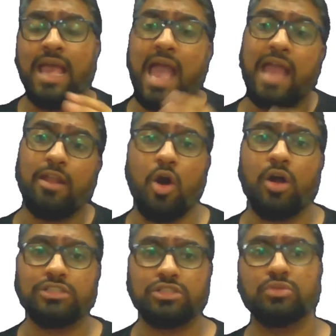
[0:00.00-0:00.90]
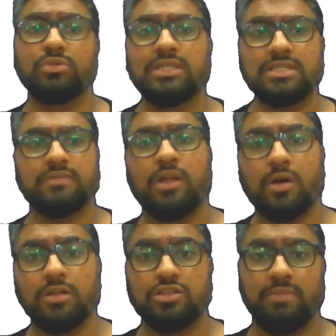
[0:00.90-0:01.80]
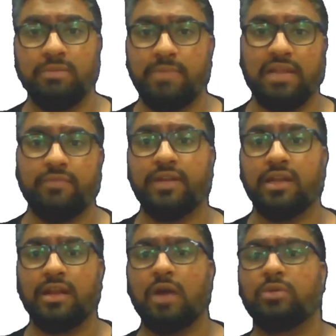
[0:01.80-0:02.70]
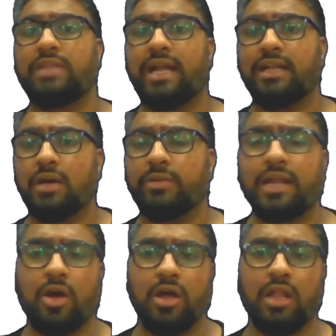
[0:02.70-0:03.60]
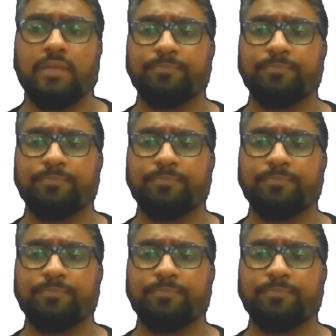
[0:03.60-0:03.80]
and all students will also be benefited. Now that all